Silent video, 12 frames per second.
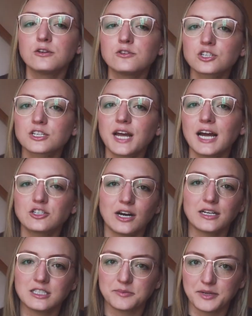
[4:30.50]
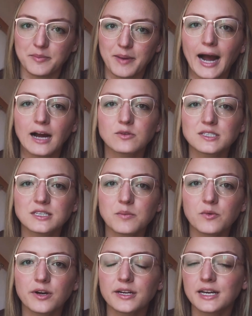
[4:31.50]
Usually I try to split a pack with
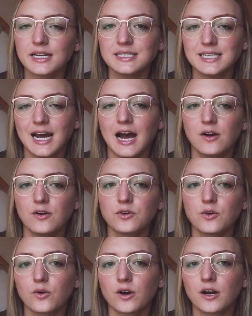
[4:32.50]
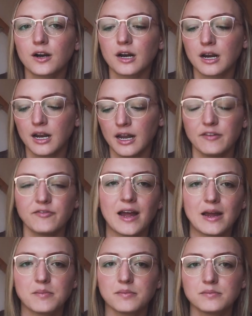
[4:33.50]
someone in town, or if
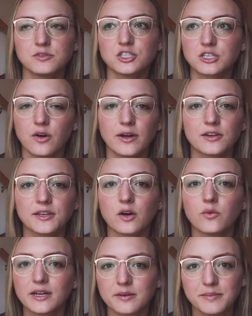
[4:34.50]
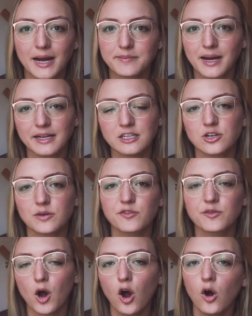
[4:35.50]
I'm just going on like a weekend backpacking trip
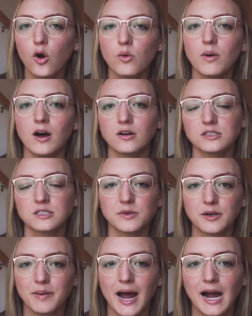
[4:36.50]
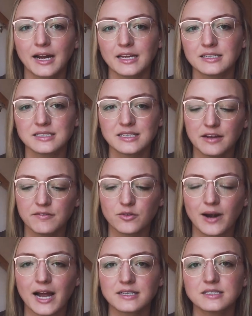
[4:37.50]
from home, I'll split a pack and save the
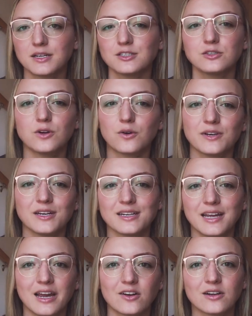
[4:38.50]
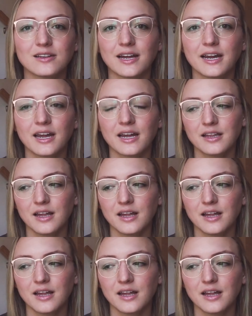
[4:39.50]
rest because you don't need to carry like